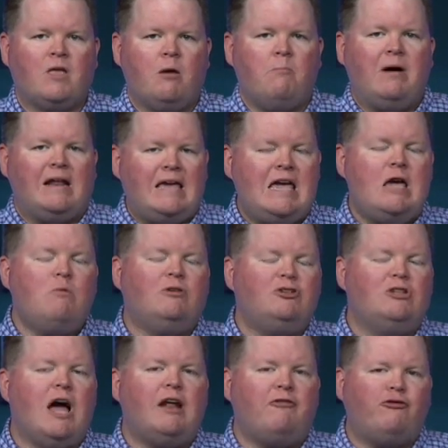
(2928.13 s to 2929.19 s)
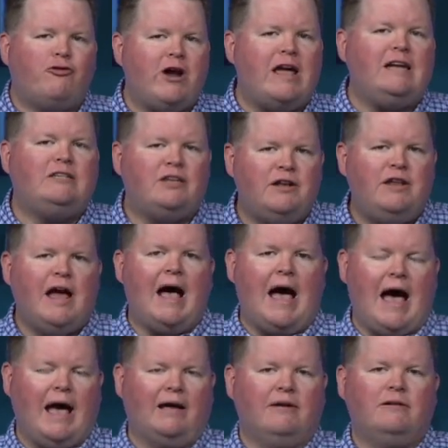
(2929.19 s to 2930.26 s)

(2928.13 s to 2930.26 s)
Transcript: But he was not afraid to die